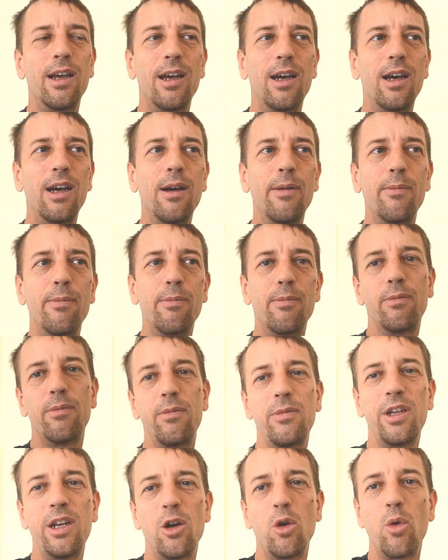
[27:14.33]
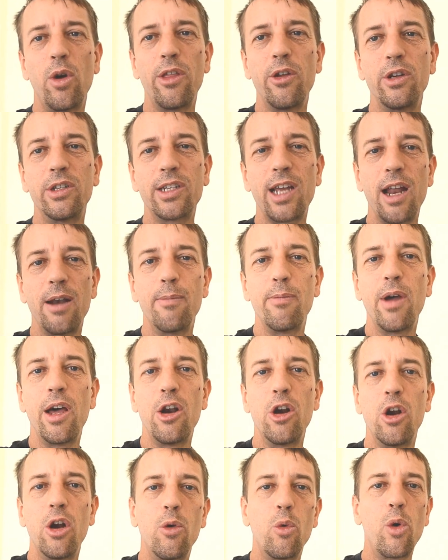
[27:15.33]
You know, whether he's gotten
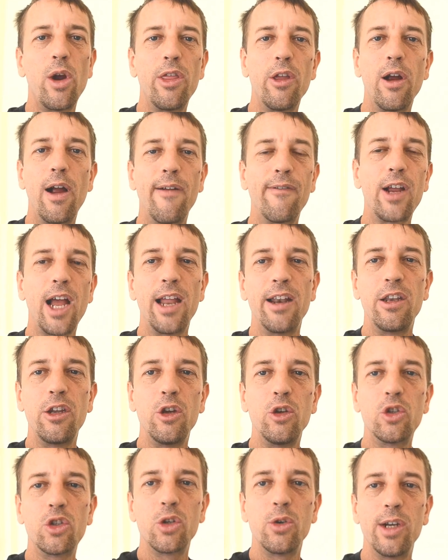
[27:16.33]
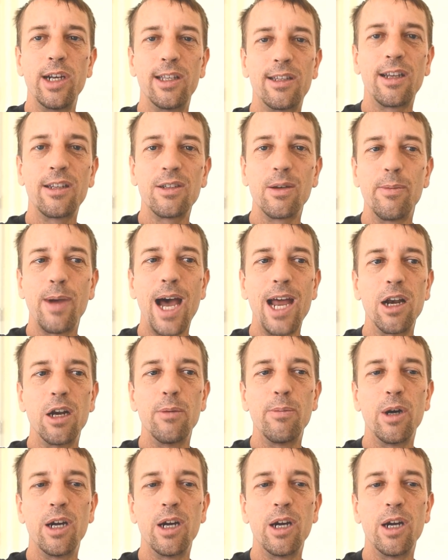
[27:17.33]
better or whether I've gotten used to it, it doesn't matter.